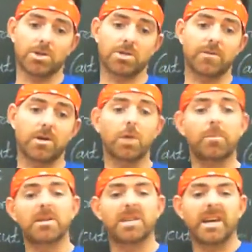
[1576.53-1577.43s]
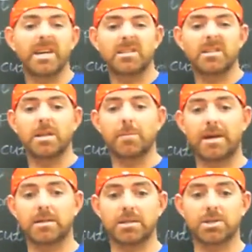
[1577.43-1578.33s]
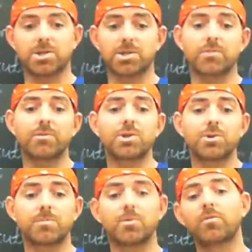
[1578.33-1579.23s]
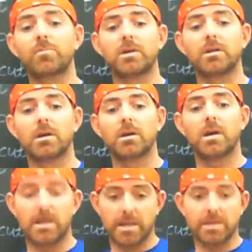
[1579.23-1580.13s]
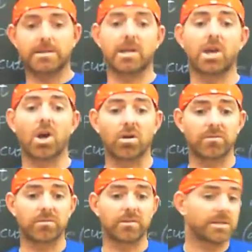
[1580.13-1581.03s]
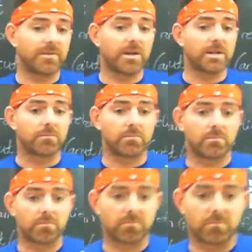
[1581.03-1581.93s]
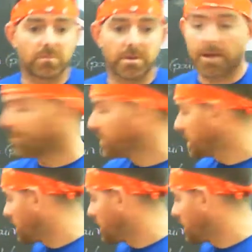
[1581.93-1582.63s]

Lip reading: Just a couple of days in a bandage just to reduce movement and then you take it off. And that's fine. Yeah.